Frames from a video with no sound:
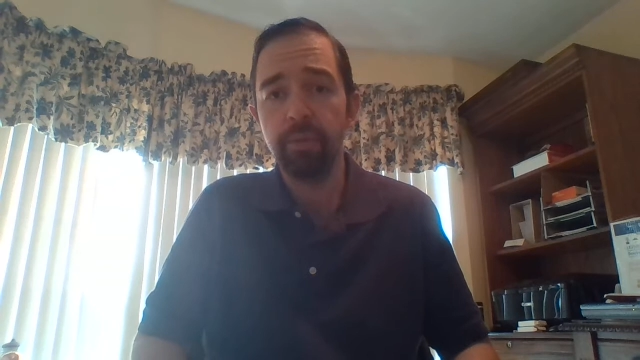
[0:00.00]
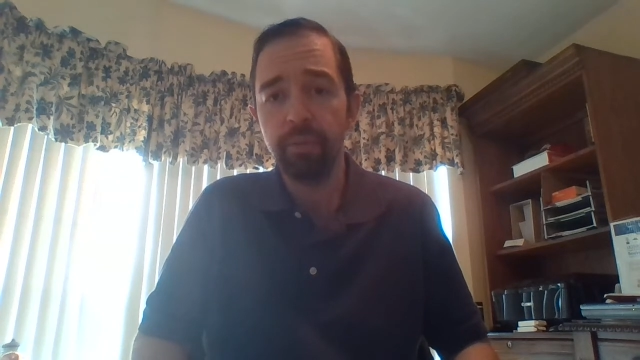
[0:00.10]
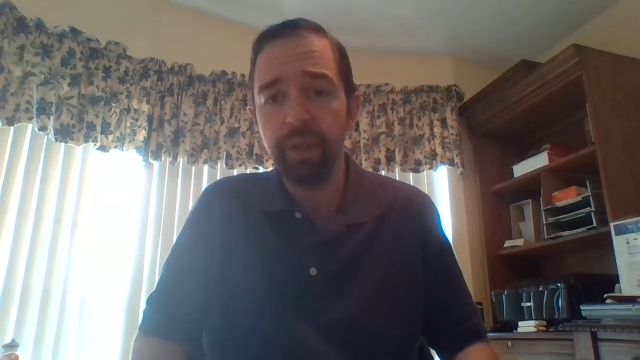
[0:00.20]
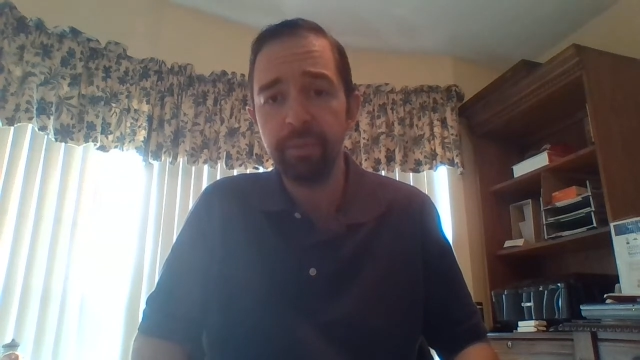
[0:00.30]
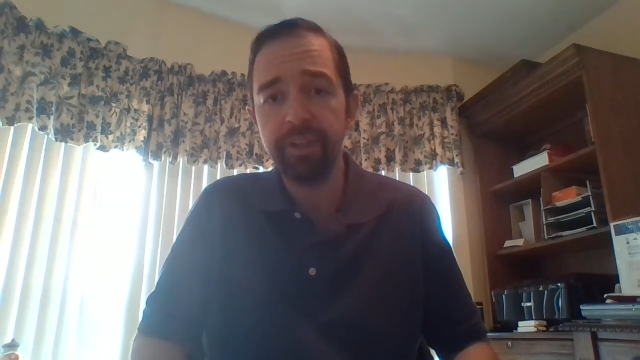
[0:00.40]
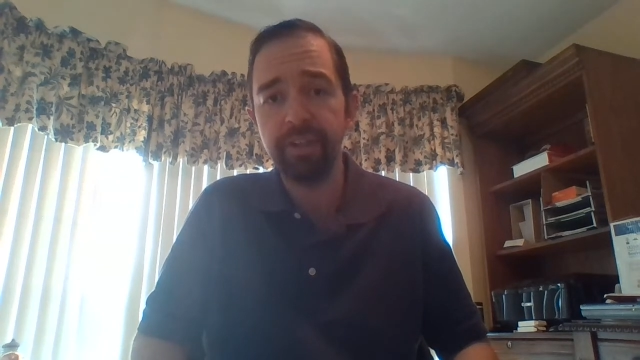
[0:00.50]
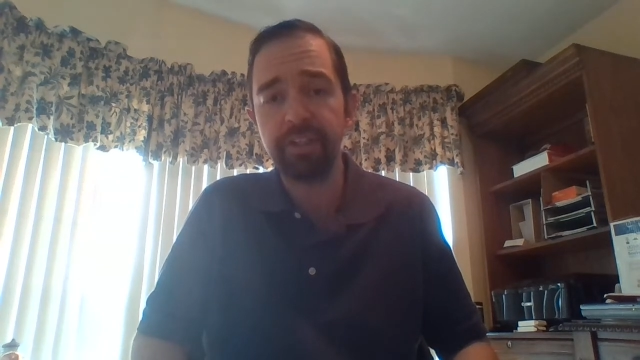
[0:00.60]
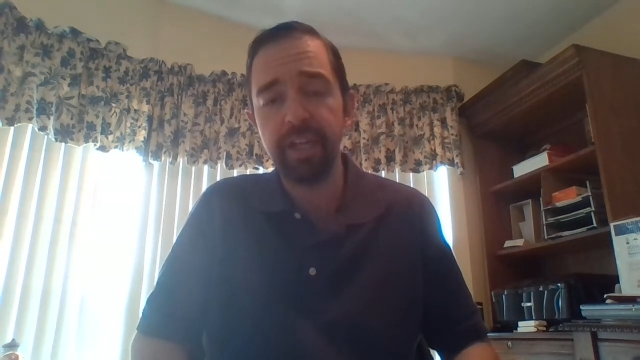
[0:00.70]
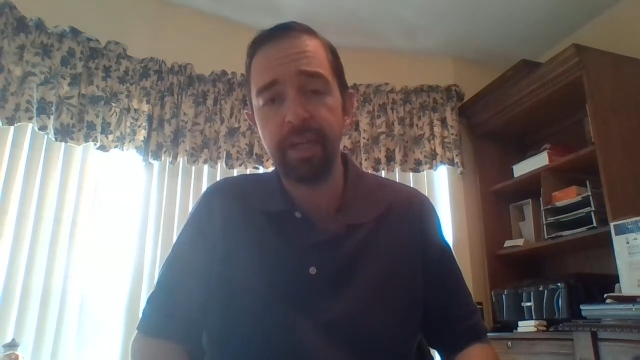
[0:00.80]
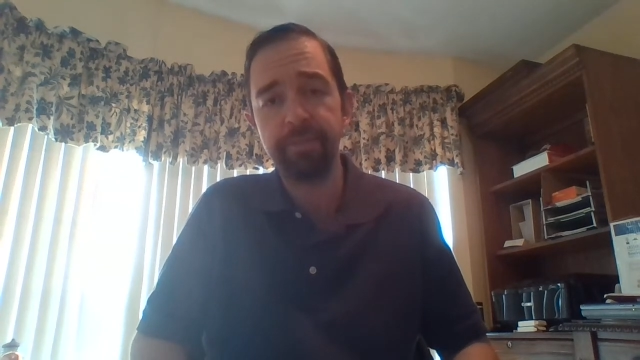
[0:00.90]
Reread the
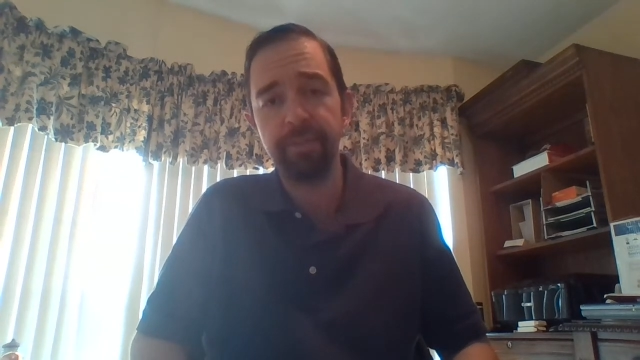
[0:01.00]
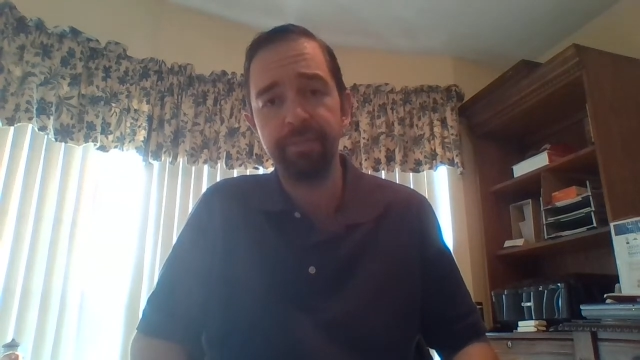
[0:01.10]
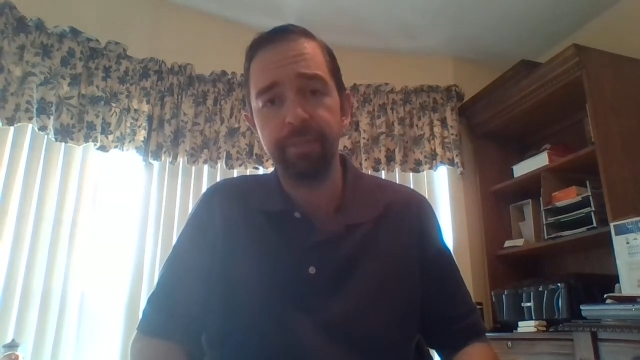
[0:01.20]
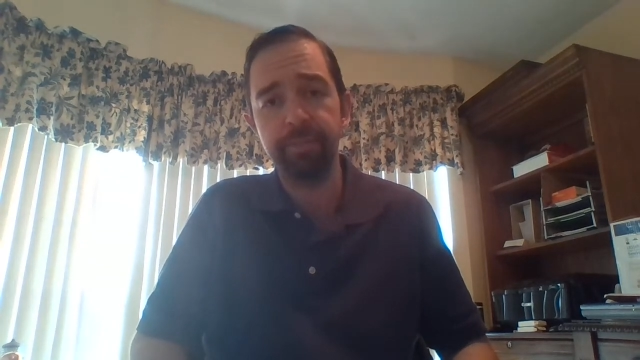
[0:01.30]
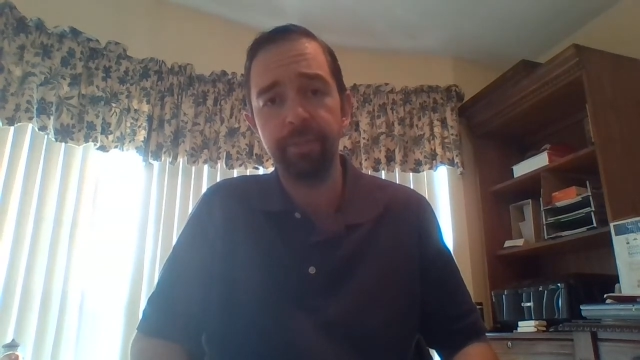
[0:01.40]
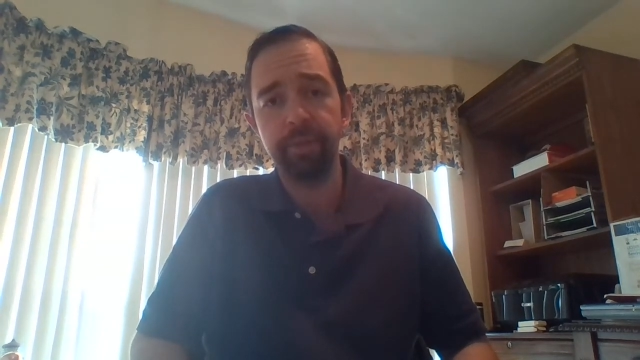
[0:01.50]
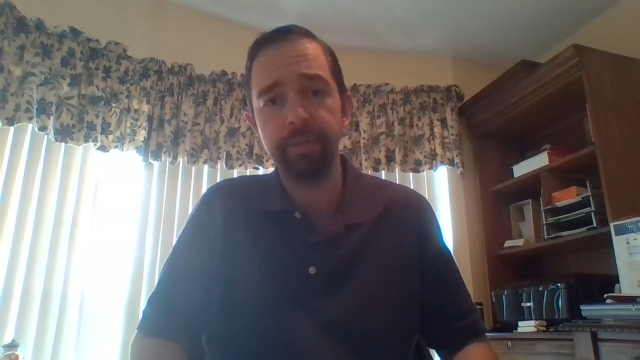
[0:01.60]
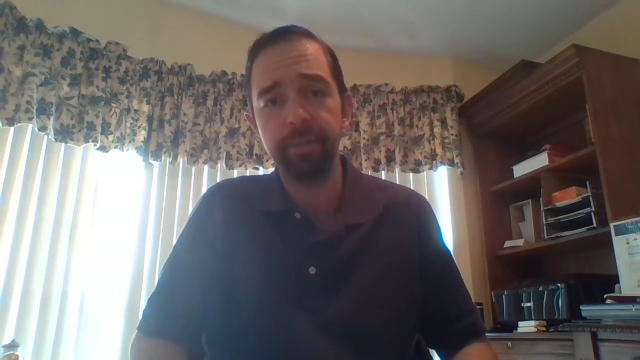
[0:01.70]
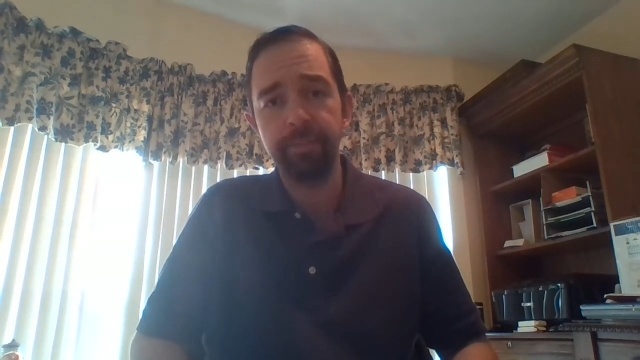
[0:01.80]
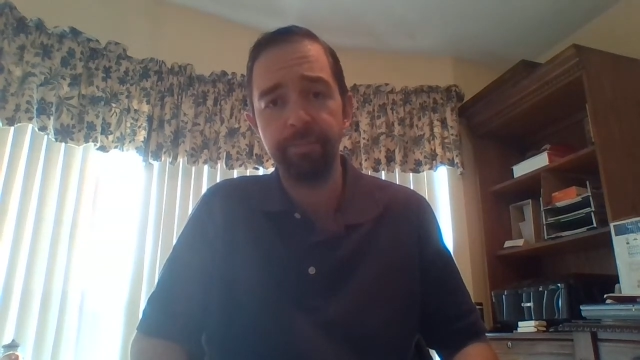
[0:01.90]
chapter of your
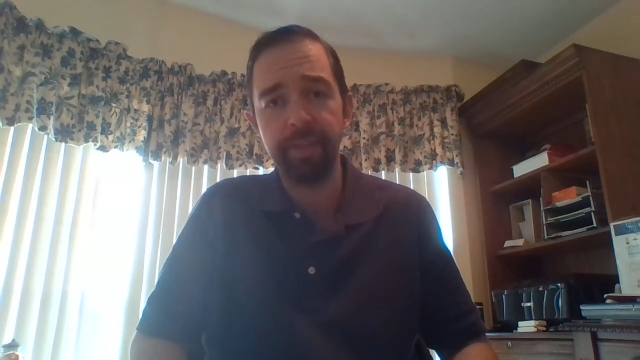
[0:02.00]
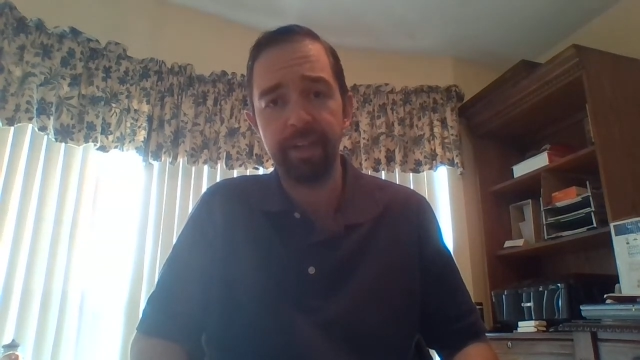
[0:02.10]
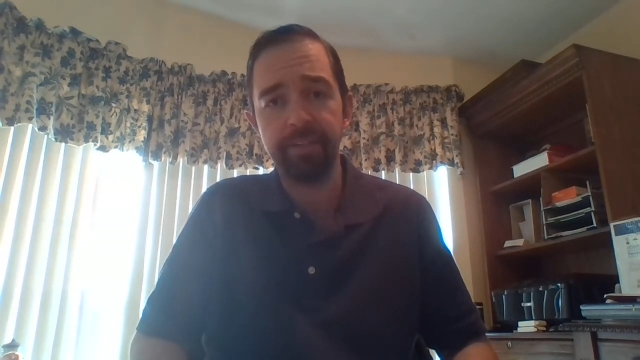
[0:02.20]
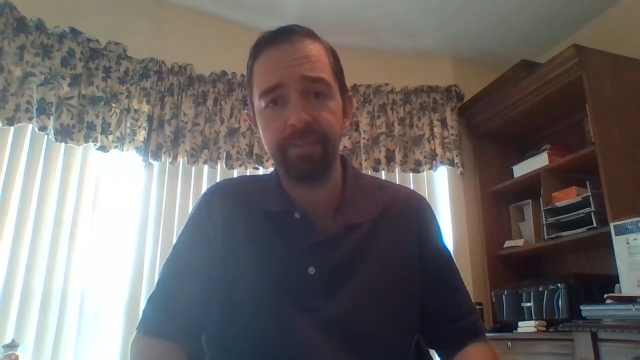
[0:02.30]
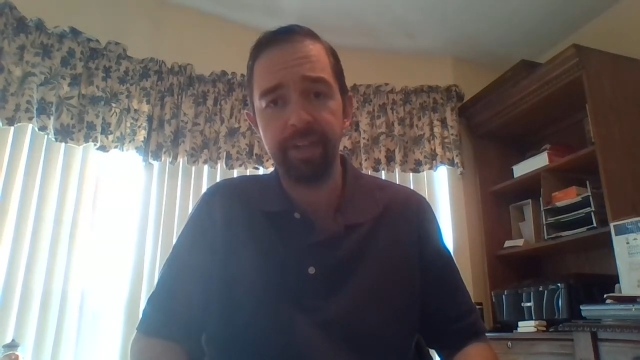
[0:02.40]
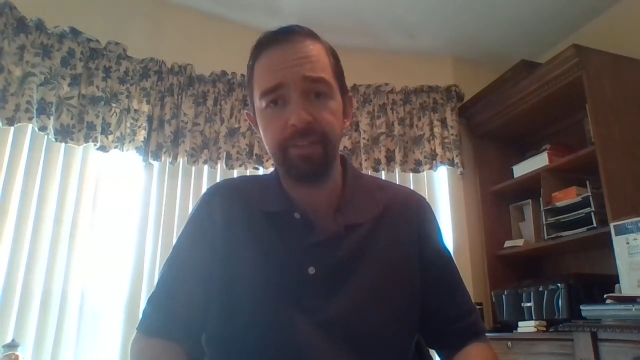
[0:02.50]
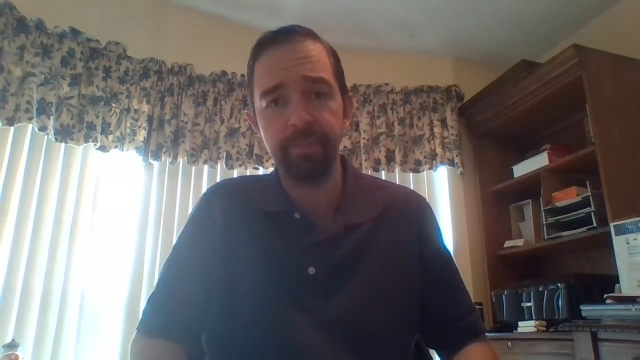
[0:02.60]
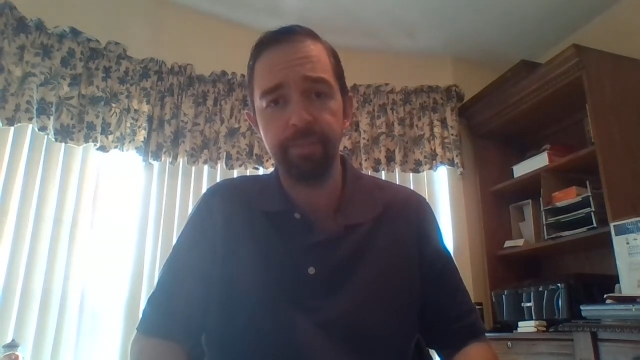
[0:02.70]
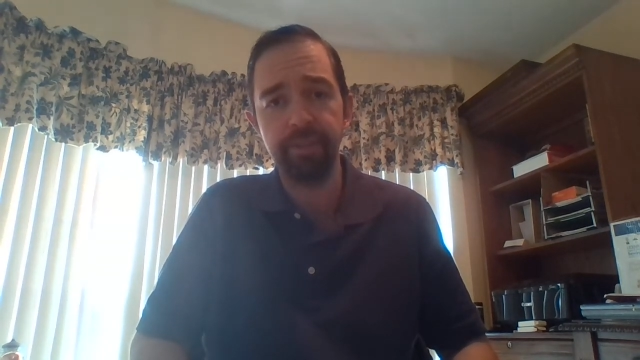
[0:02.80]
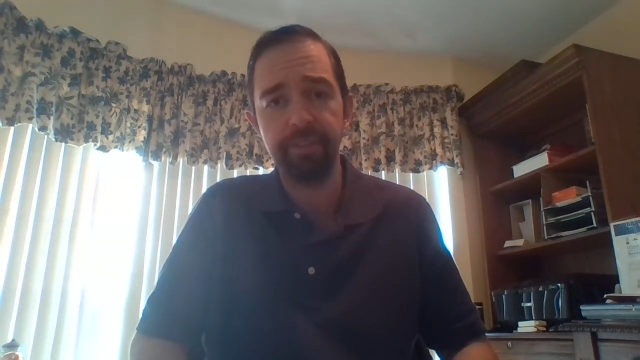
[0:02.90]
book on divine
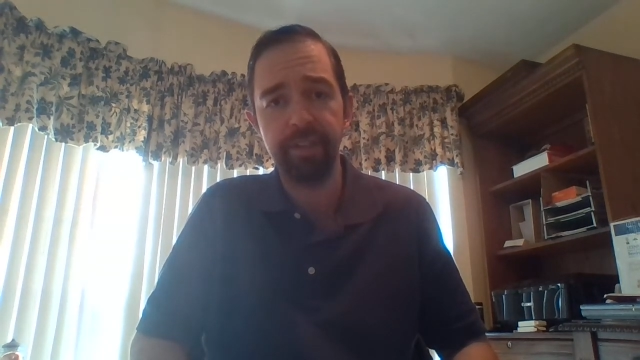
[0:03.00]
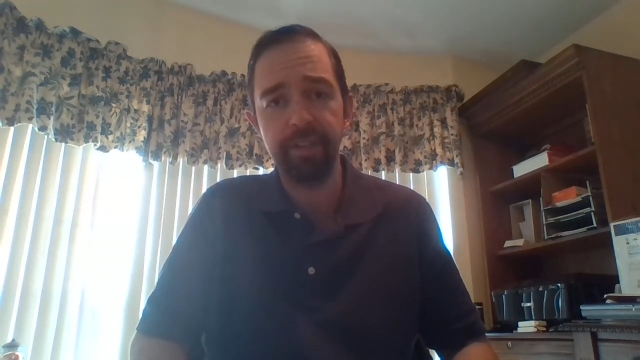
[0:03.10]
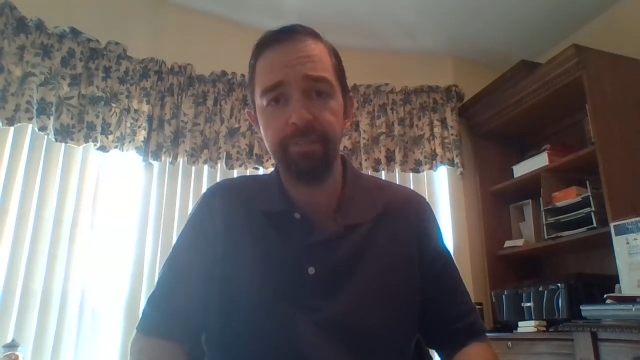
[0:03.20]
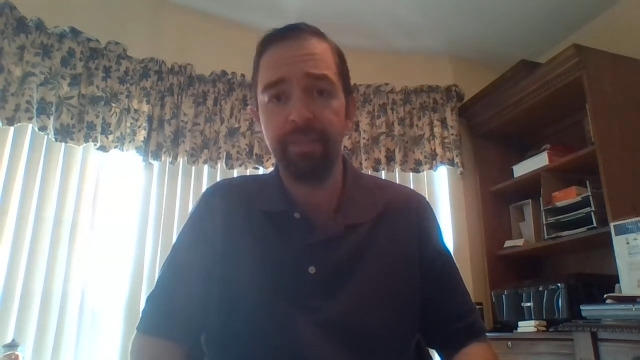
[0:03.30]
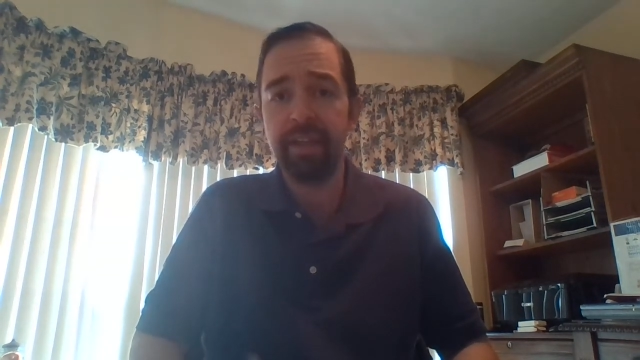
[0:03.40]
simplicity.